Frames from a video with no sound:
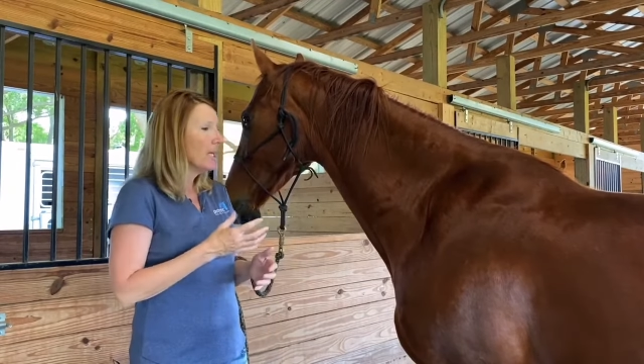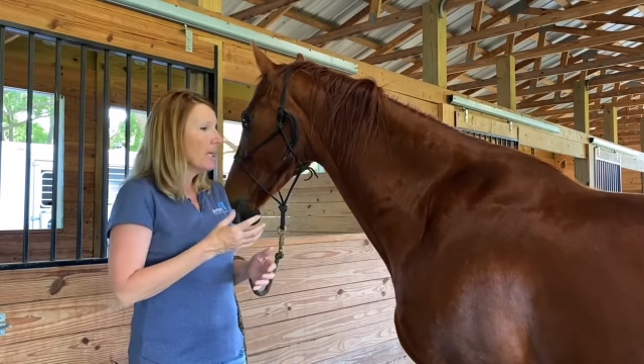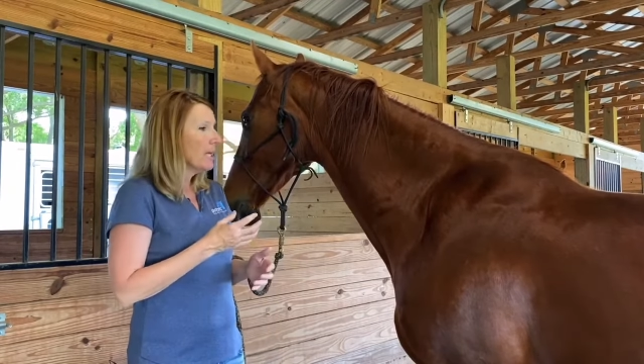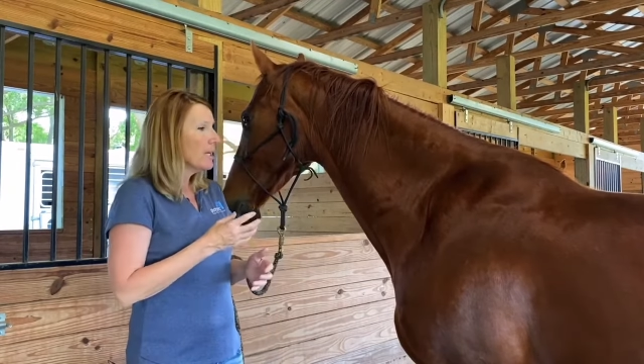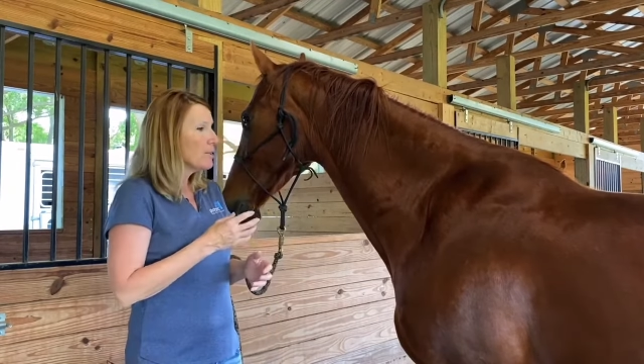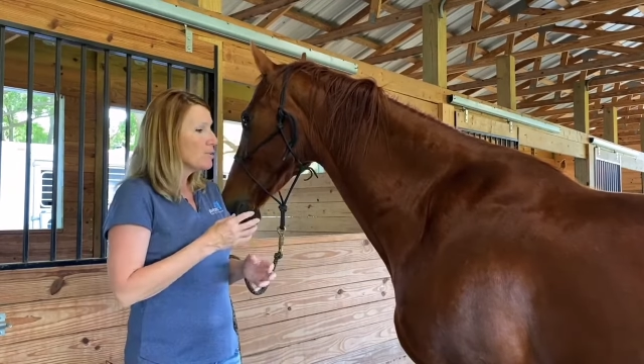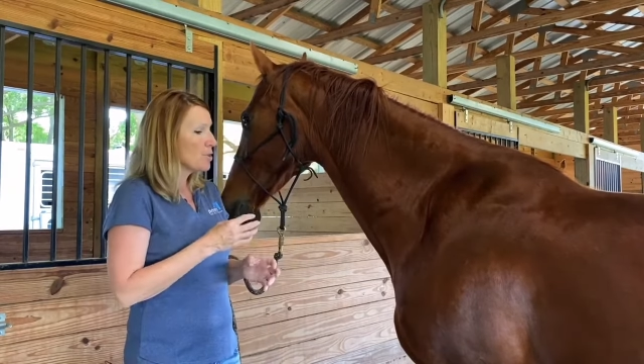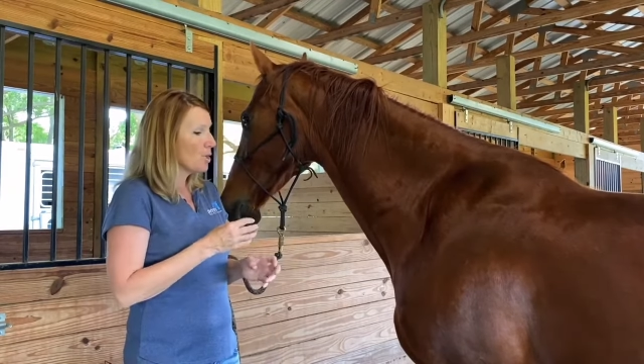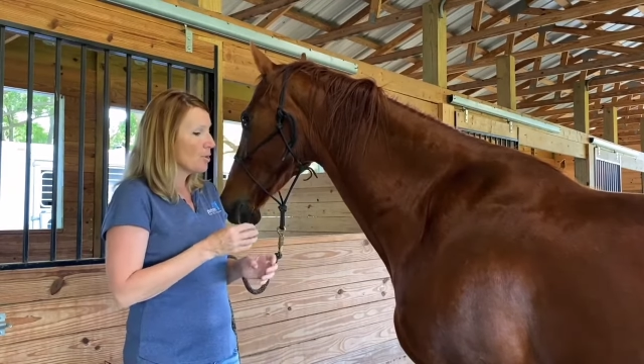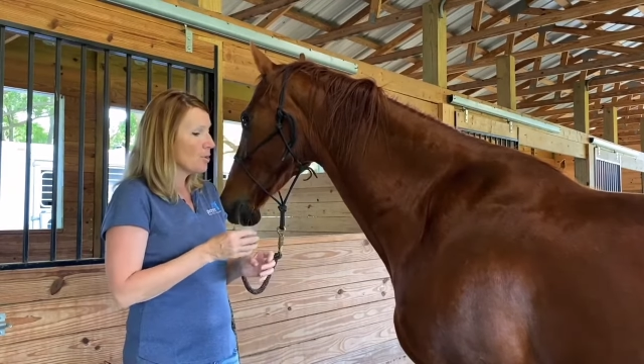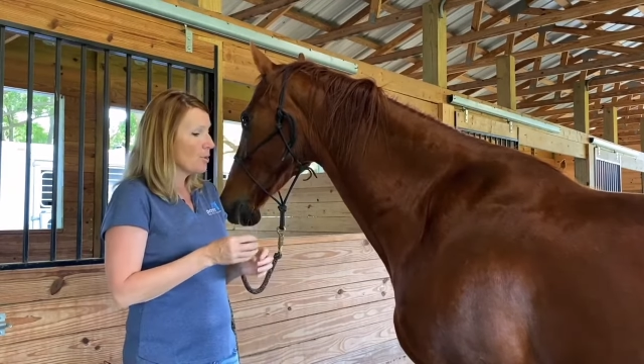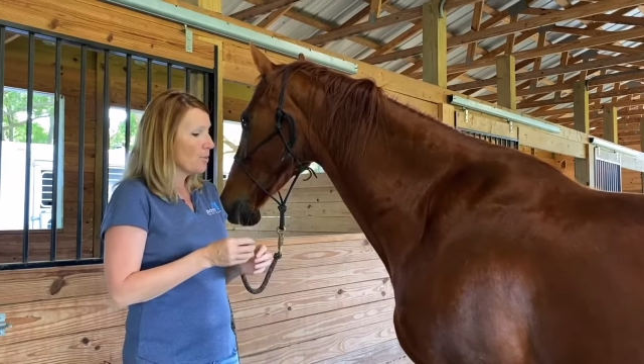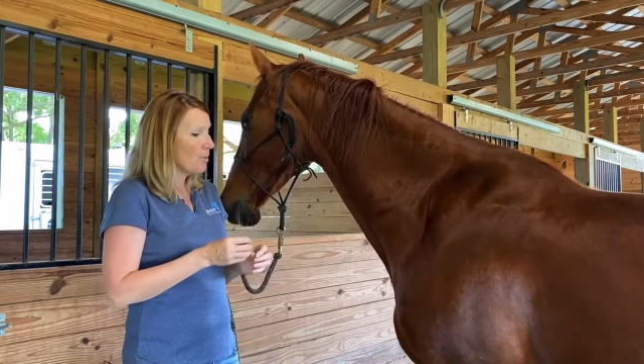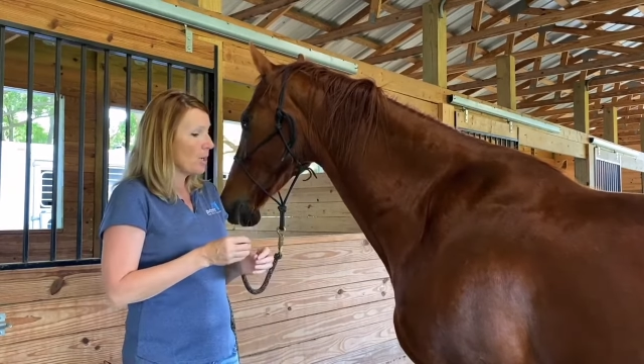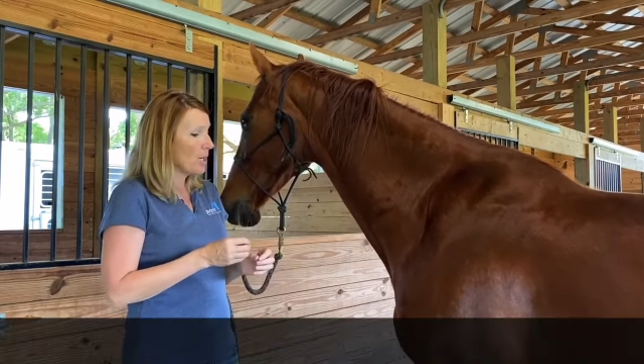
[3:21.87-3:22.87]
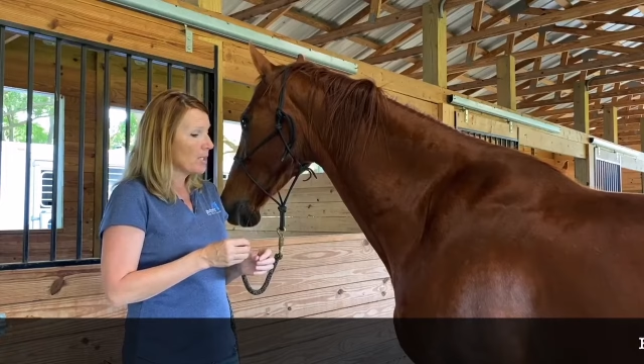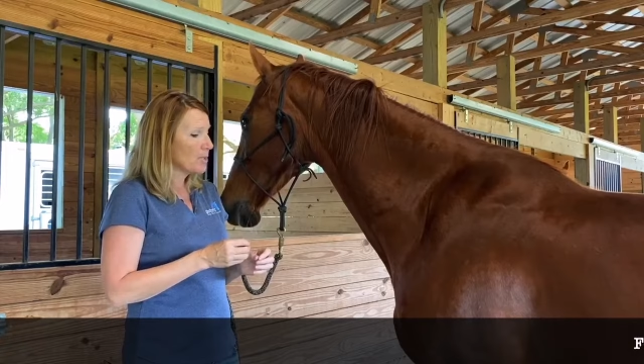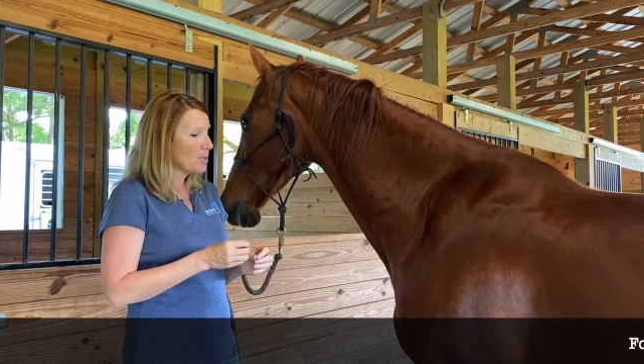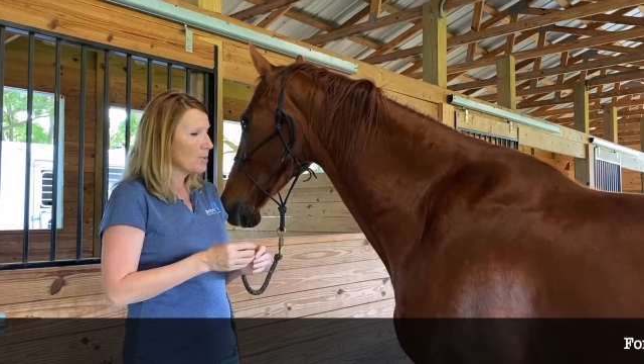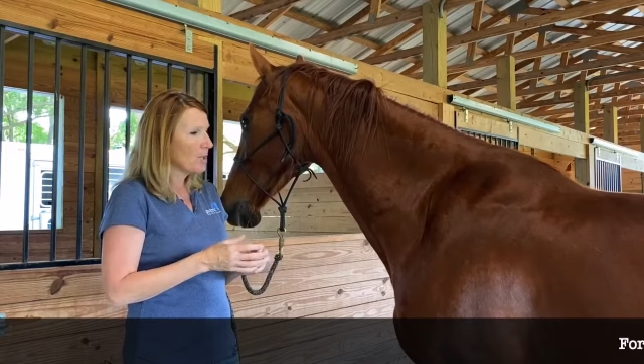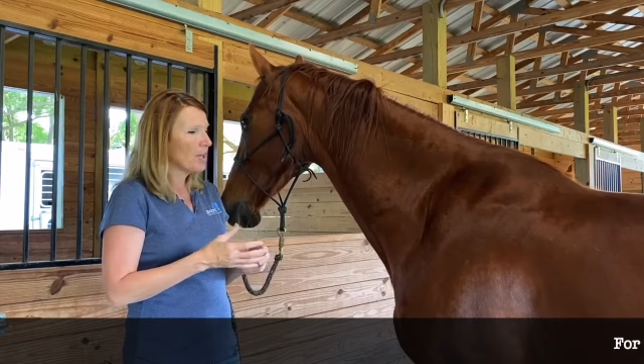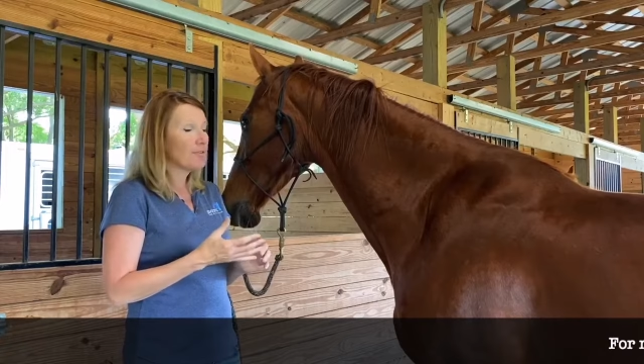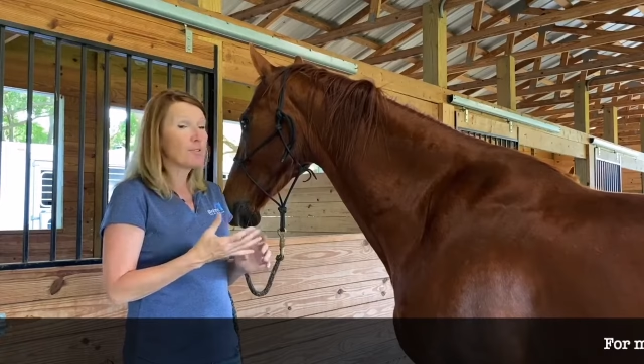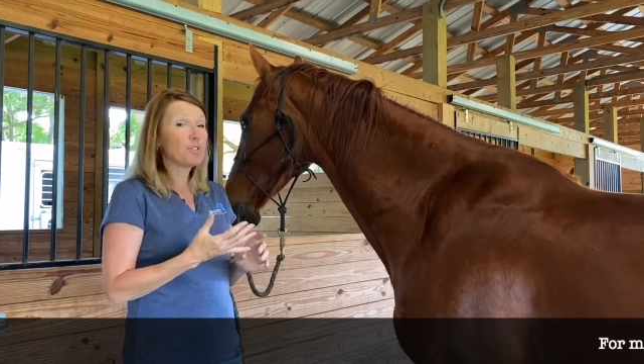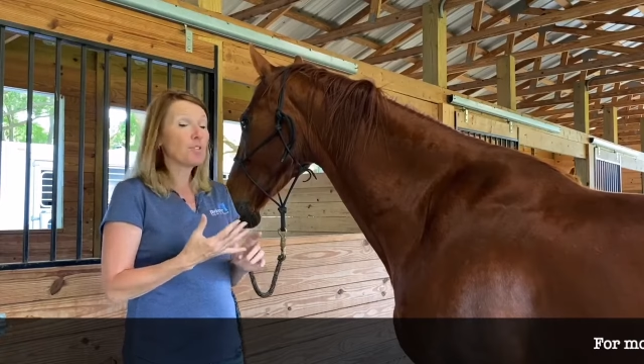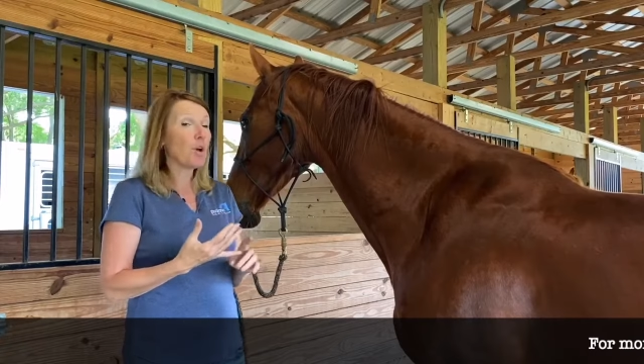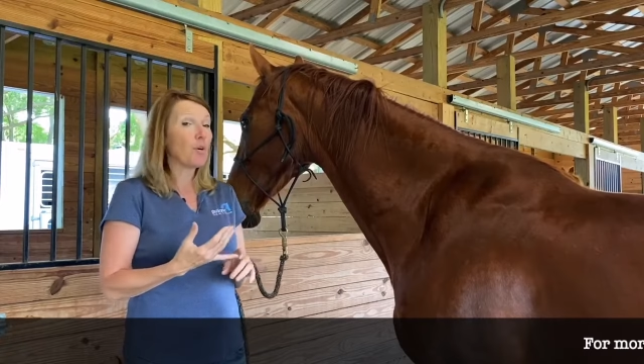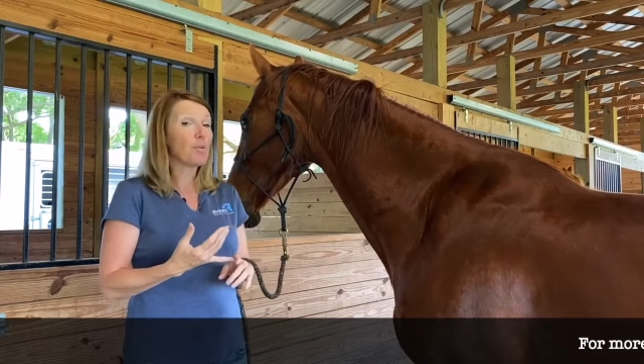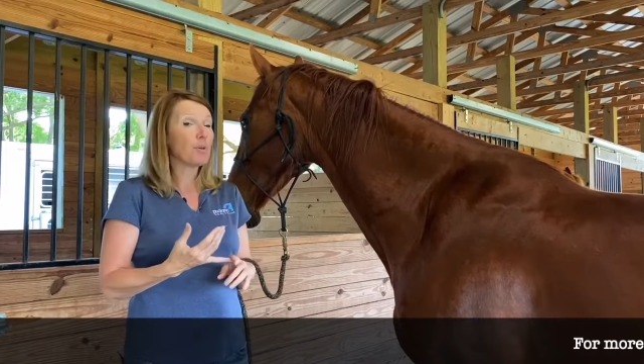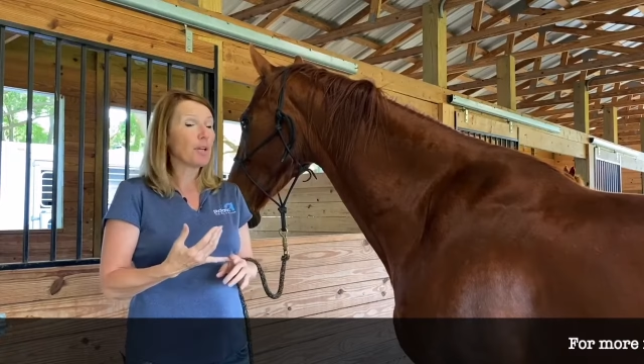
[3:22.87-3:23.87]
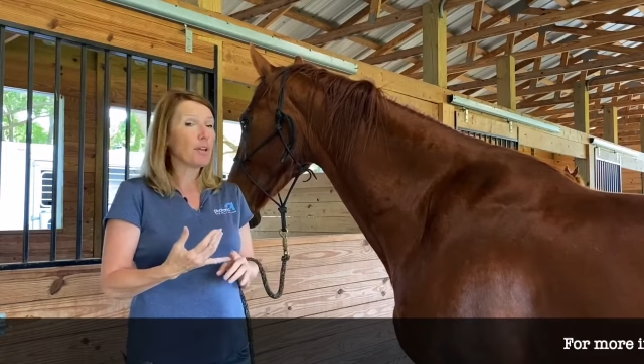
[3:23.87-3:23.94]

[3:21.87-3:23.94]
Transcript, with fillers: So you want to if don't